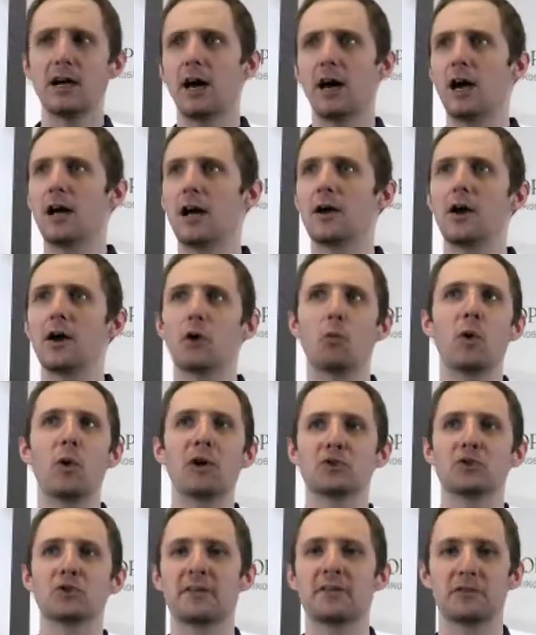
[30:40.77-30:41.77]
A
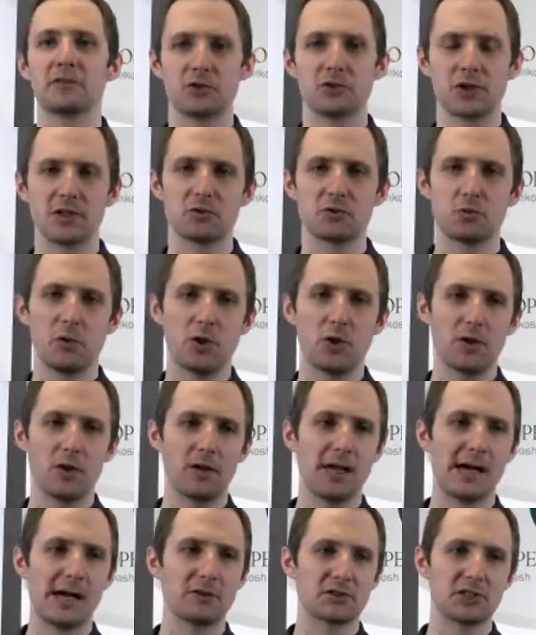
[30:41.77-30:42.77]
well-drafted trust will
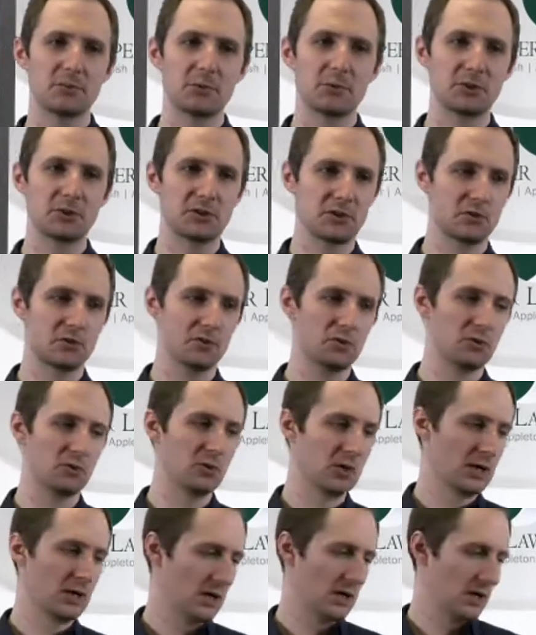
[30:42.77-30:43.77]
allow someone
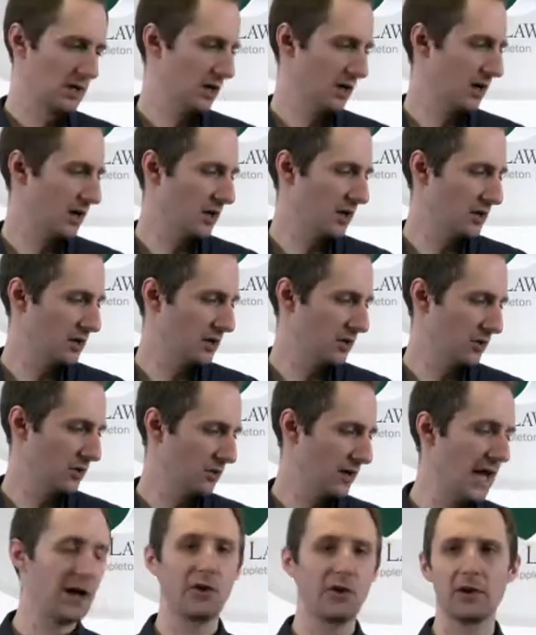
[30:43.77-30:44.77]
to
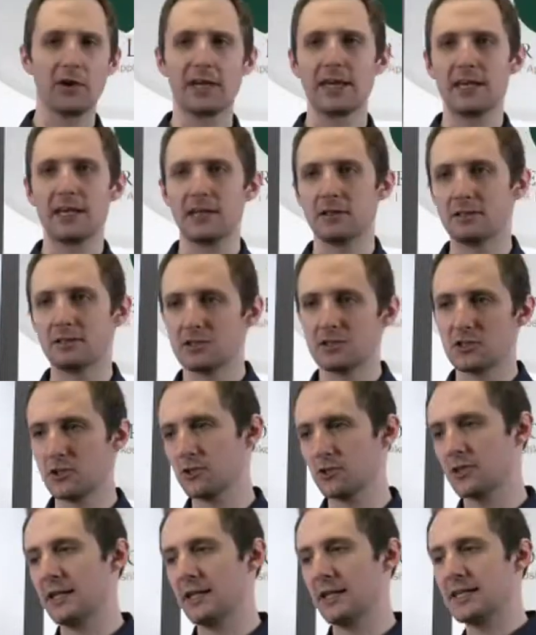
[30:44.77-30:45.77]
allocate
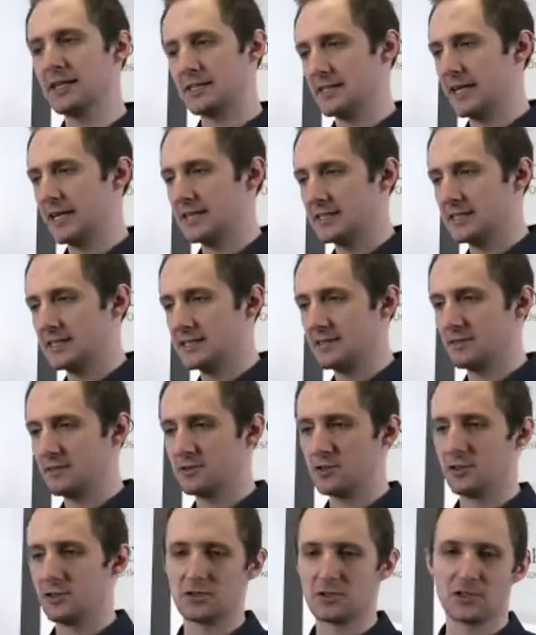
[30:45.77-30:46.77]
certain assets
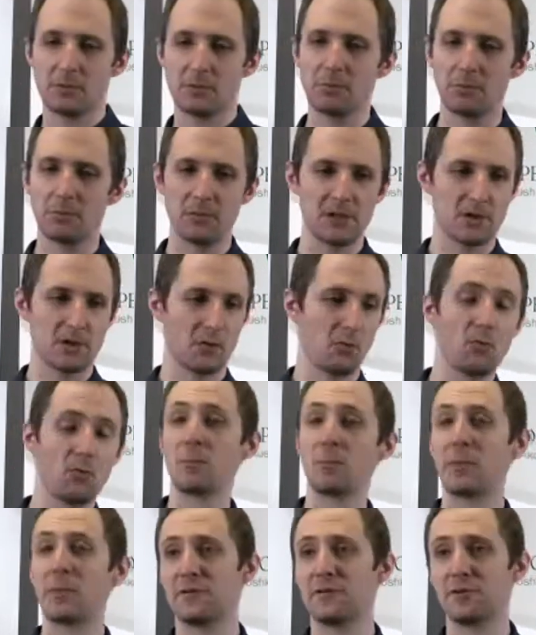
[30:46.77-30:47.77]
to some,
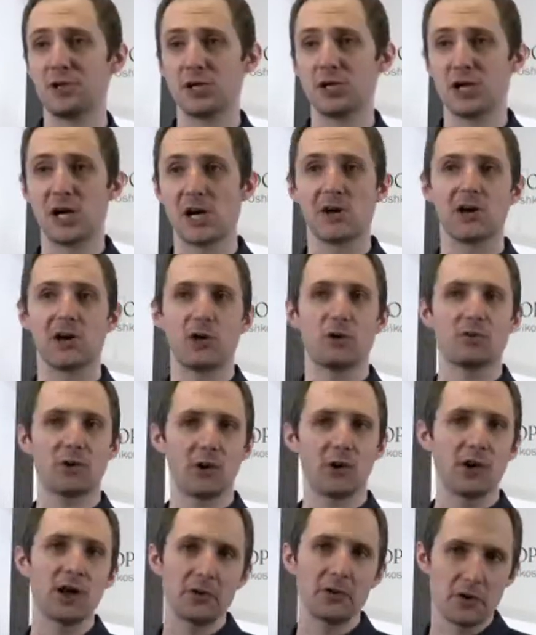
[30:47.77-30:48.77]
one beneficiary
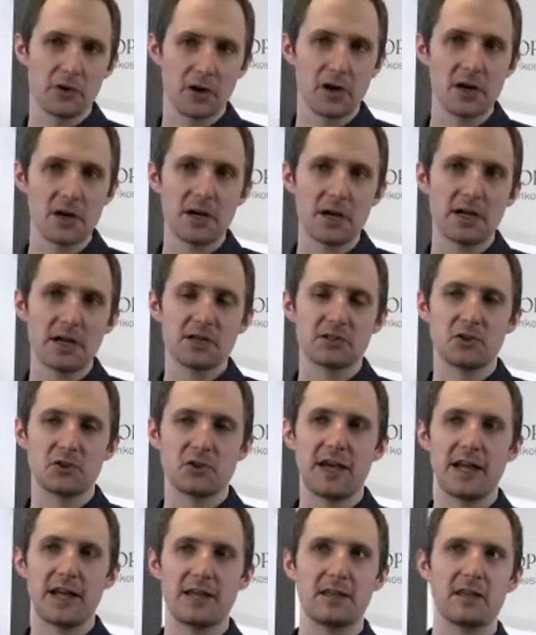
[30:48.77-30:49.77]
over another so
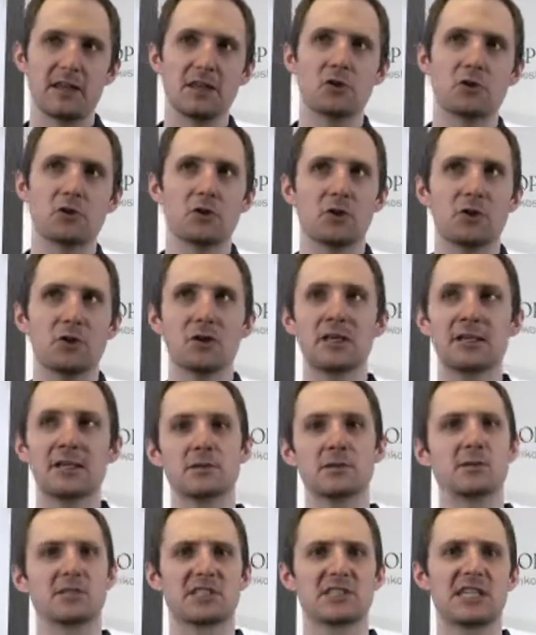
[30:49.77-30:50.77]
that, it's
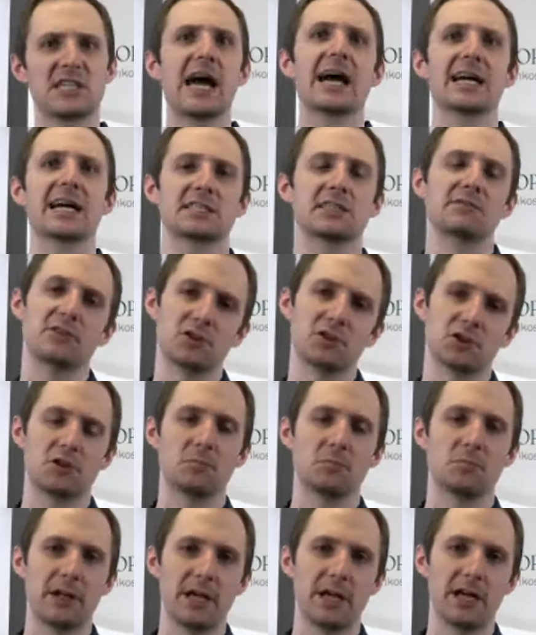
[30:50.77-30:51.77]
the most tax
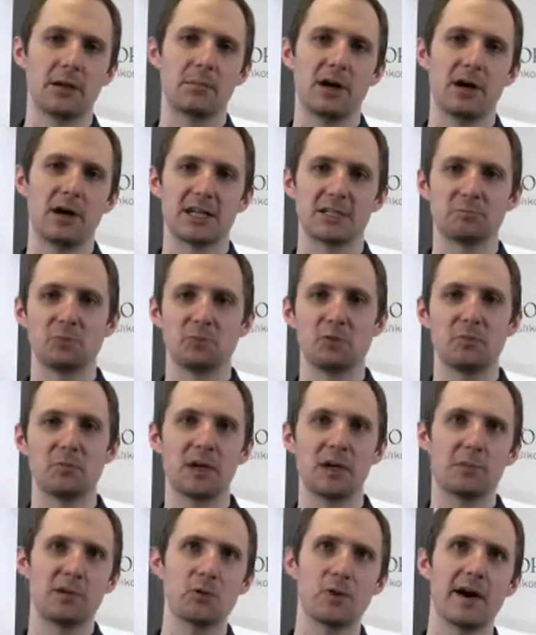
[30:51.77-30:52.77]
efficient planning possible.
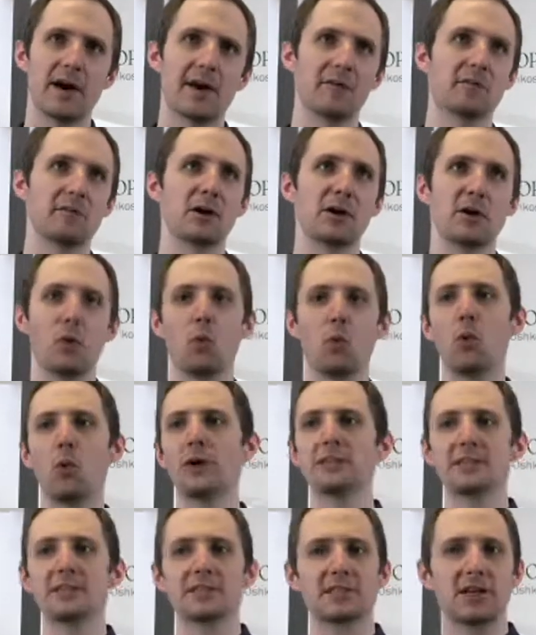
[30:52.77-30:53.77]
Maybe you have
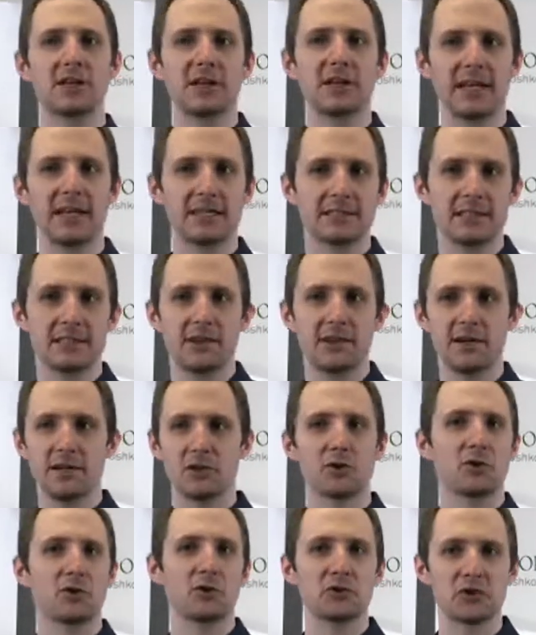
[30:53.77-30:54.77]
one son that's a
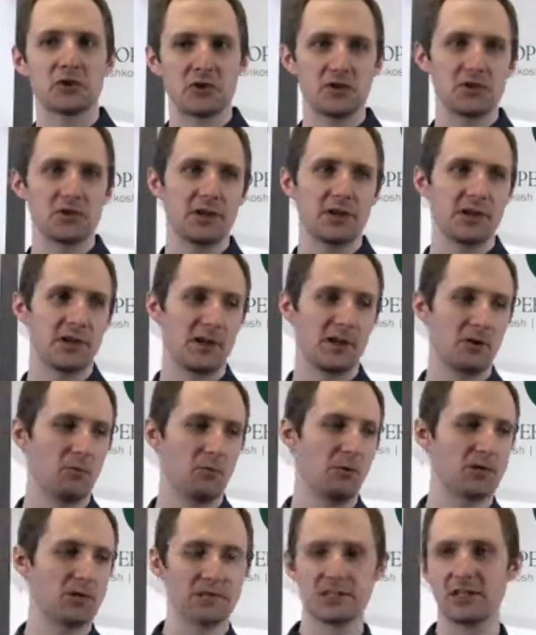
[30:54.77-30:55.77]
neurosurgeon and
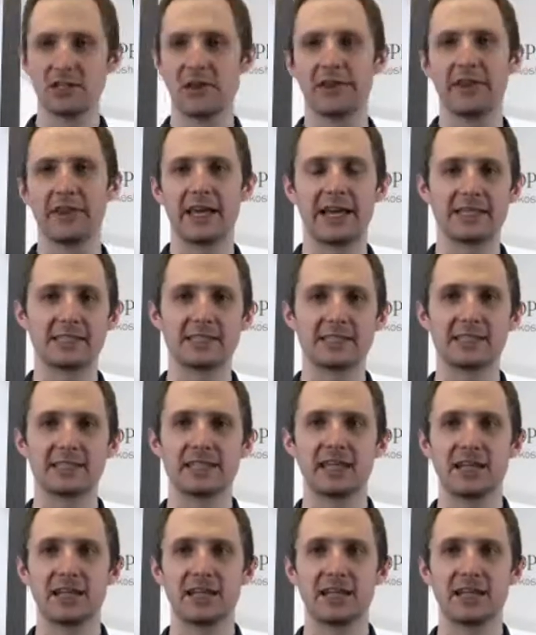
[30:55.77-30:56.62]
one son that's,